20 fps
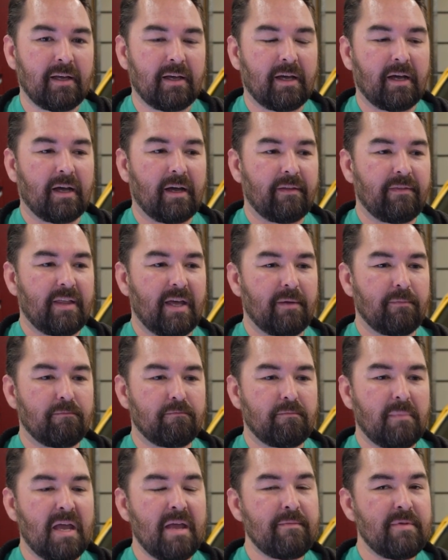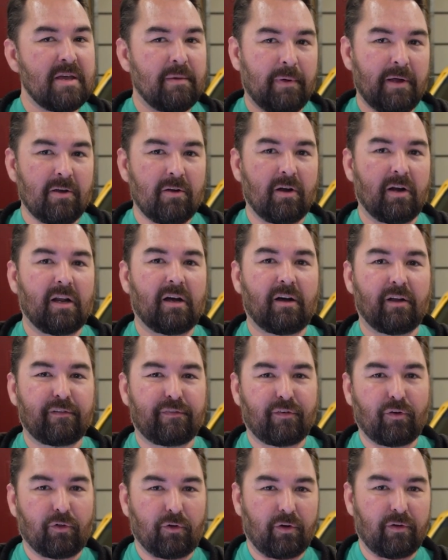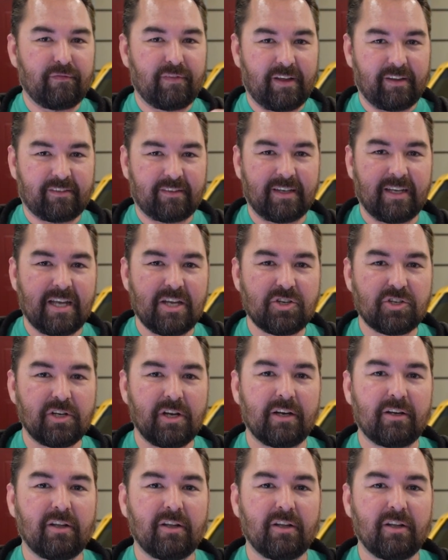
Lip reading: that may be apparent on further investigation